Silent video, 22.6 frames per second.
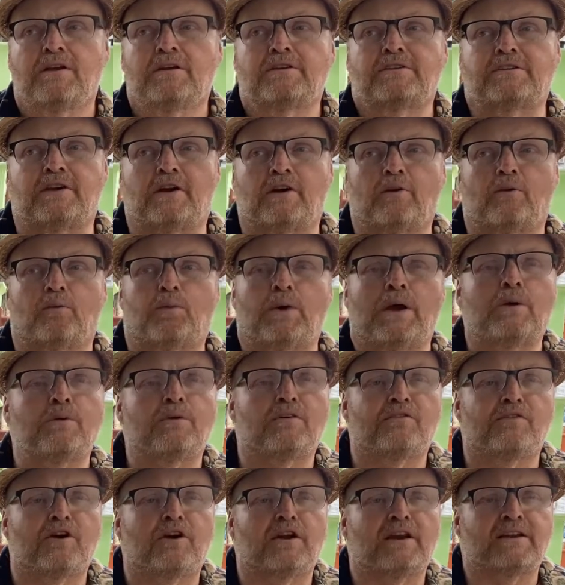So we were
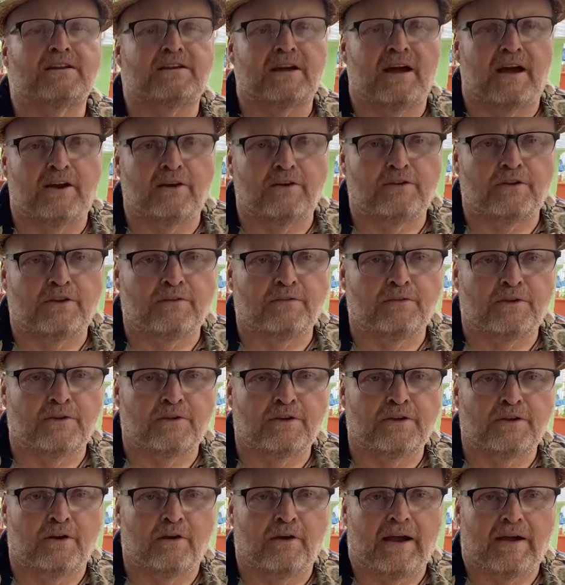really tired,
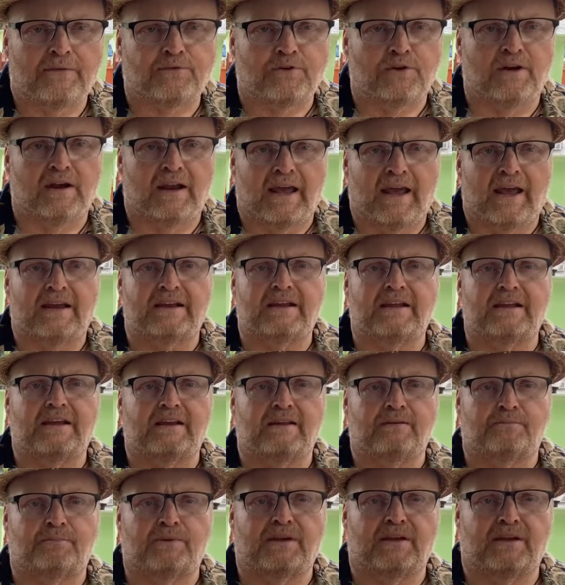you know, after landing
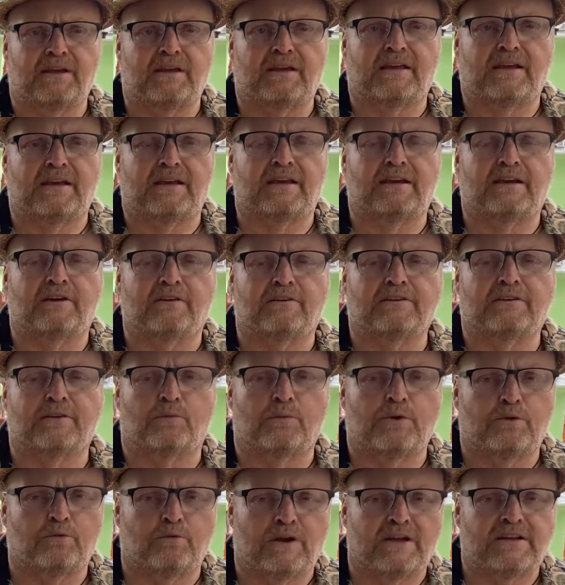and, be, and getting here. So
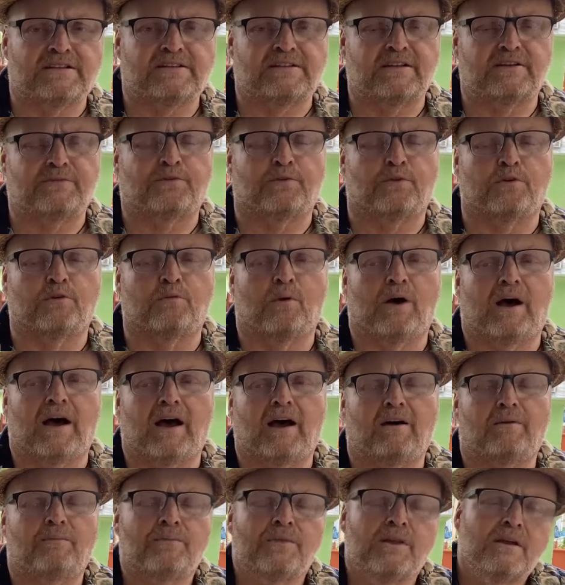we rested for a
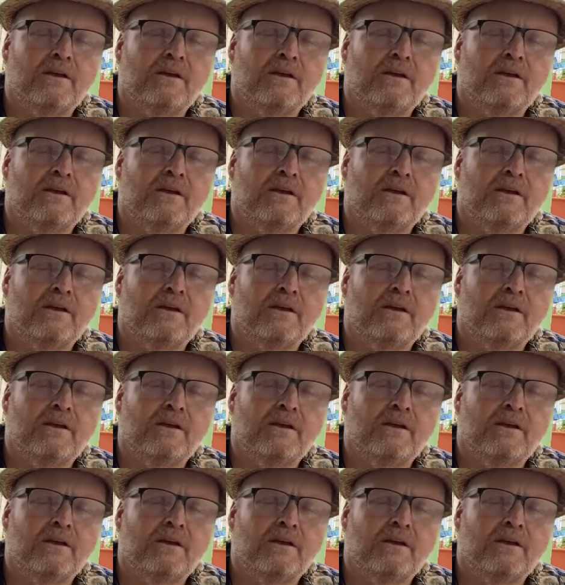while.